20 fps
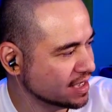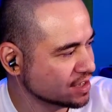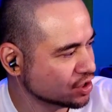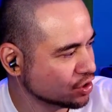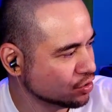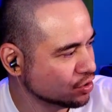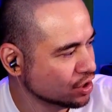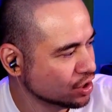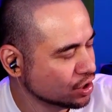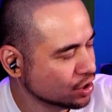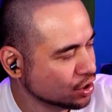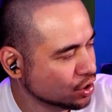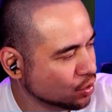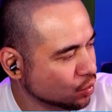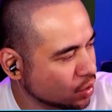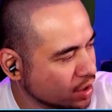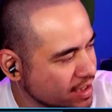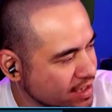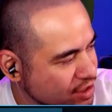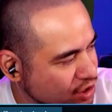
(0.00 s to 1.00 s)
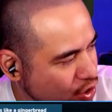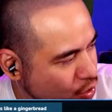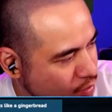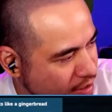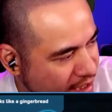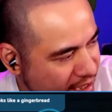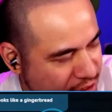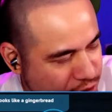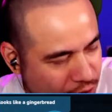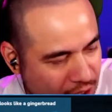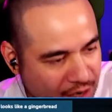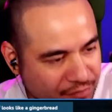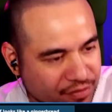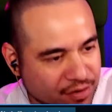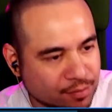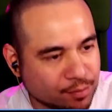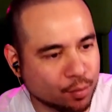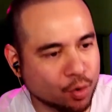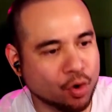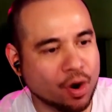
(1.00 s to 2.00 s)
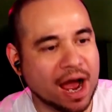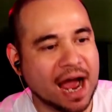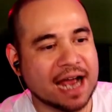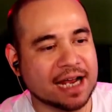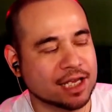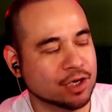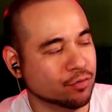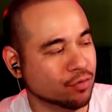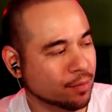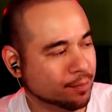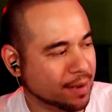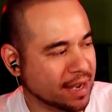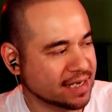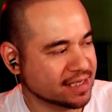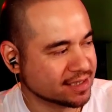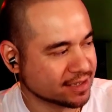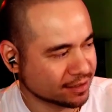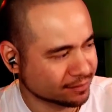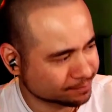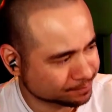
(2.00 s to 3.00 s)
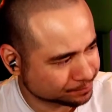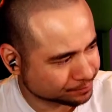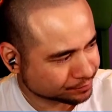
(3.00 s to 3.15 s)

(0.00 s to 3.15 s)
So what he's doing is you have a more accurate painter.